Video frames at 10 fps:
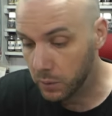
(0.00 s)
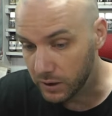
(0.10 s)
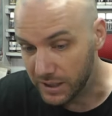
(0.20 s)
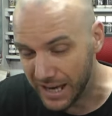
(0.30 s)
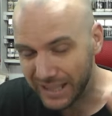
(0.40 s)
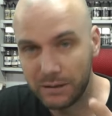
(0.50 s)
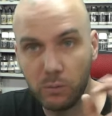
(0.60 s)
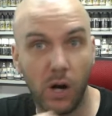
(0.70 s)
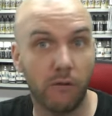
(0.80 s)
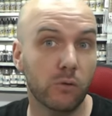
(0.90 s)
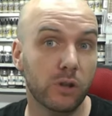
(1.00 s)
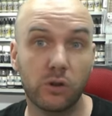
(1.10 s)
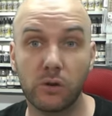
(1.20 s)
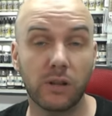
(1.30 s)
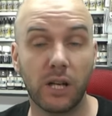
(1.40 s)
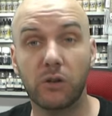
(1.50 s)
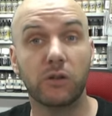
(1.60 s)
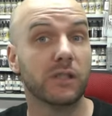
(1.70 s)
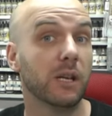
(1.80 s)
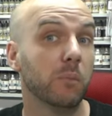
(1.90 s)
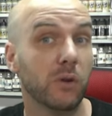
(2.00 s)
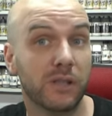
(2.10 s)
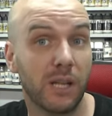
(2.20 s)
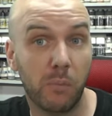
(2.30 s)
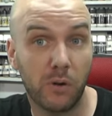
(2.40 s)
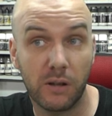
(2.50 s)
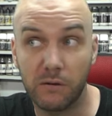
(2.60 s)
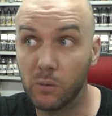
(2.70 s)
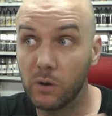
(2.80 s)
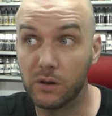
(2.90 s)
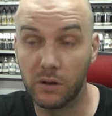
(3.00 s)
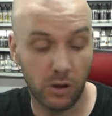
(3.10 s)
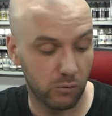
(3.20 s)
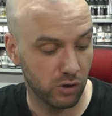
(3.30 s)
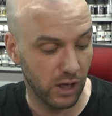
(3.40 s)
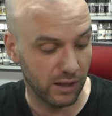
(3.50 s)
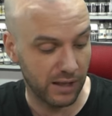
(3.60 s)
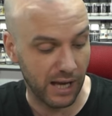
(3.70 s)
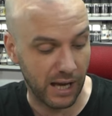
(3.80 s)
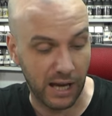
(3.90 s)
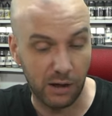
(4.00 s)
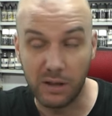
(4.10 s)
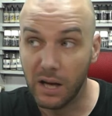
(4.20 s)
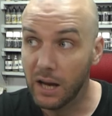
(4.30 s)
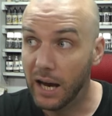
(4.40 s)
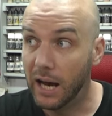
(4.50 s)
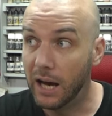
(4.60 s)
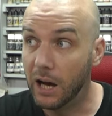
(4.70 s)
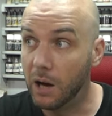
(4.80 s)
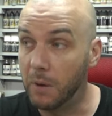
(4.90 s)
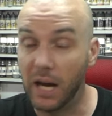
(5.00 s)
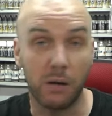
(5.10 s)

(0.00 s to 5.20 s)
but yes I've already done that nice step by step on it if you wanted to go check that out um,